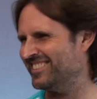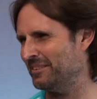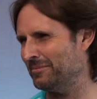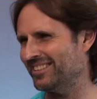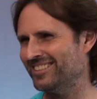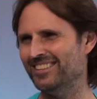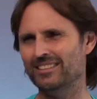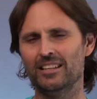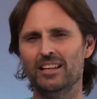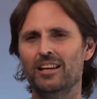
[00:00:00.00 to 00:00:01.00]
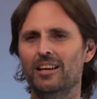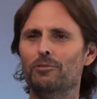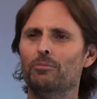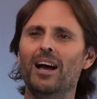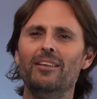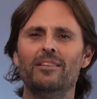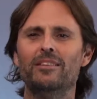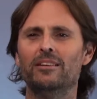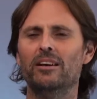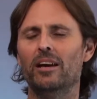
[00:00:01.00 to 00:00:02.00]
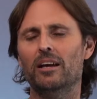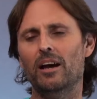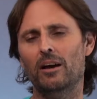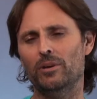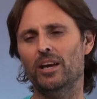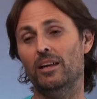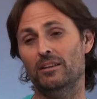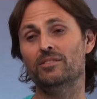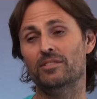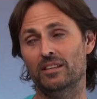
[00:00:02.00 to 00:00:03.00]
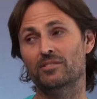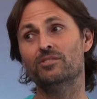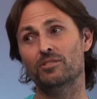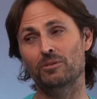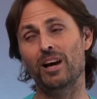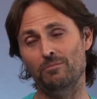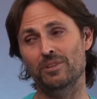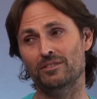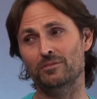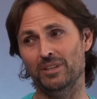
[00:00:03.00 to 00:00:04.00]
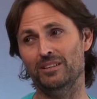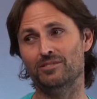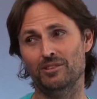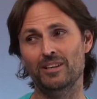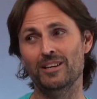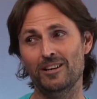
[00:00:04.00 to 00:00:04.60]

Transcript: Does that make sense? Yeah, it does. Rather than going, oh, okay, this thing is still happening to me, so